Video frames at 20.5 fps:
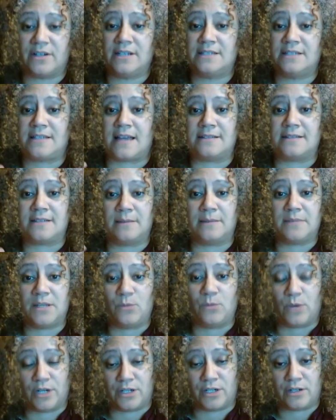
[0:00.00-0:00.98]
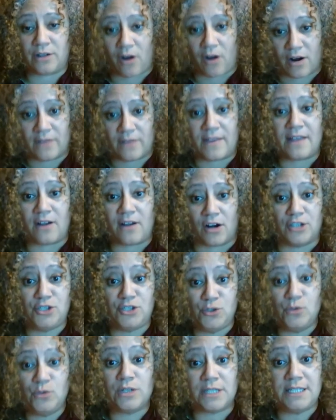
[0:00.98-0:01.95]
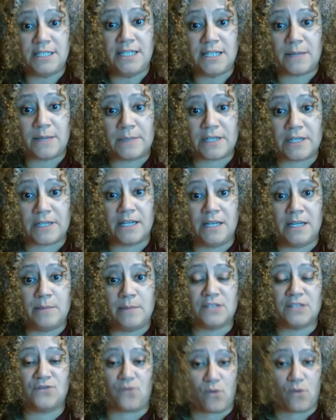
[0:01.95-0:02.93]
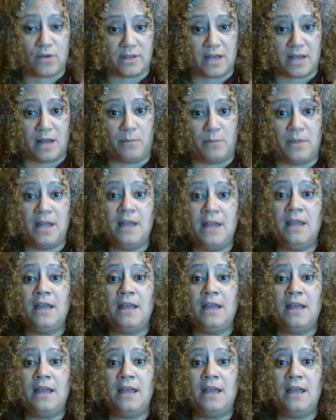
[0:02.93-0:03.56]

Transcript: Is that something where are you cleaning up their emails for them?